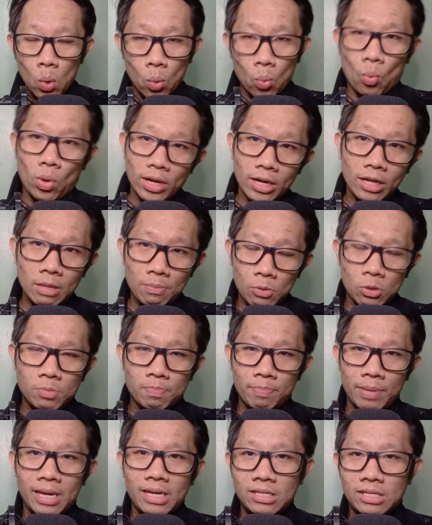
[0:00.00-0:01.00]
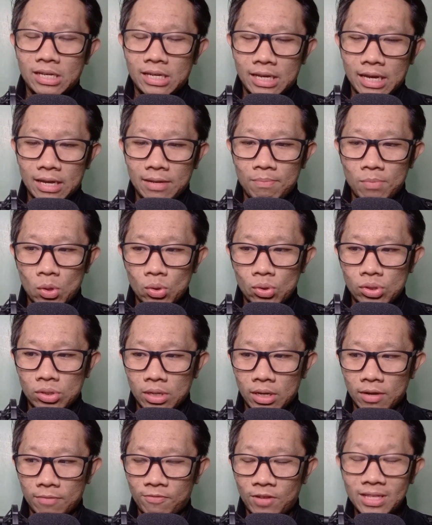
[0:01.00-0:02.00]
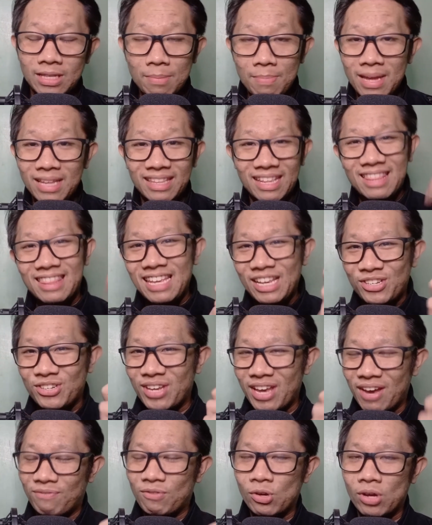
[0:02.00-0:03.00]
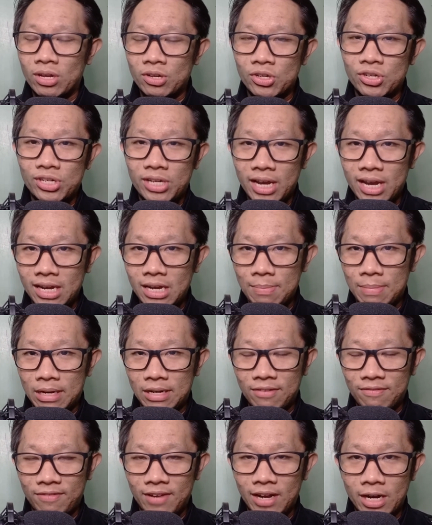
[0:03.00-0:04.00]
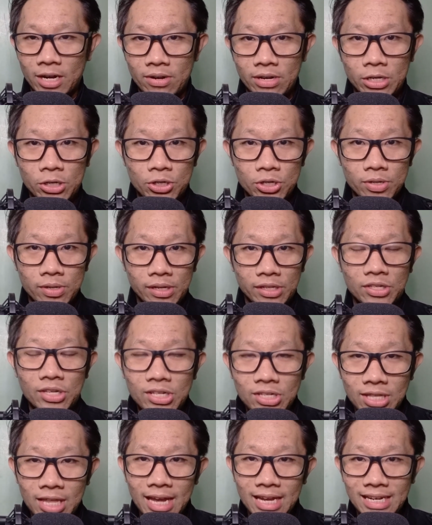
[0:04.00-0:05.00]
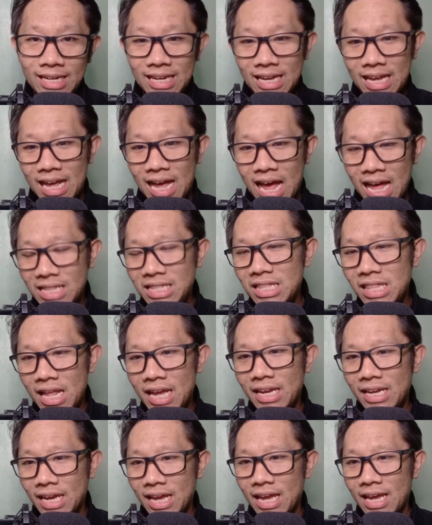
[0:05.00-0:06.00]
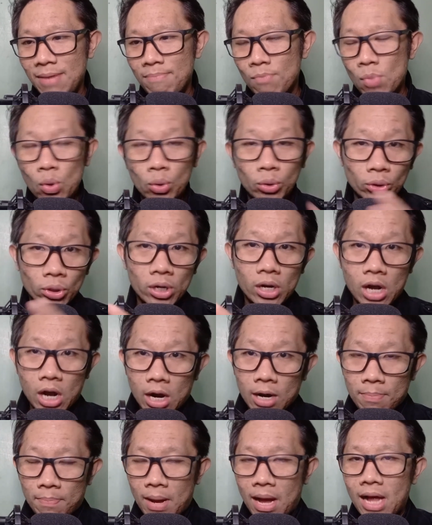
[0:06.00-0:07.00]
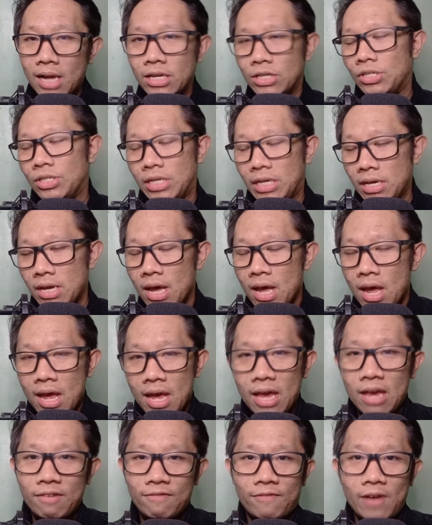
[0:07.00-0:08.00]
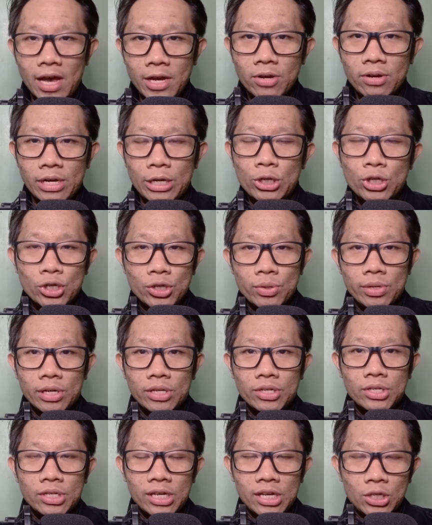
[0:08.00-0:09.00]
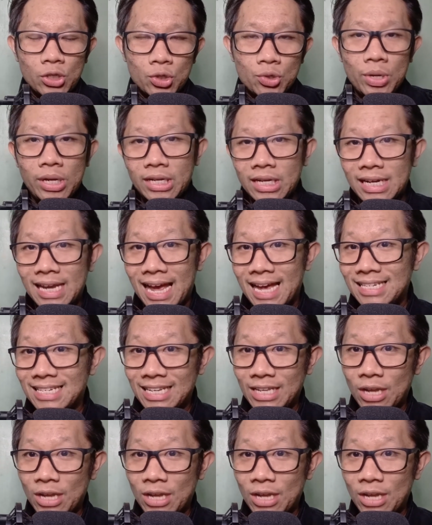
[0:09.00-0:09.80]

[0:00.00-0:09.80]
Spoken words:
One of the most basic and most fundamental things you have to understand about a fire insurance is that unlike a motor car policy, a fire insurance is treated as an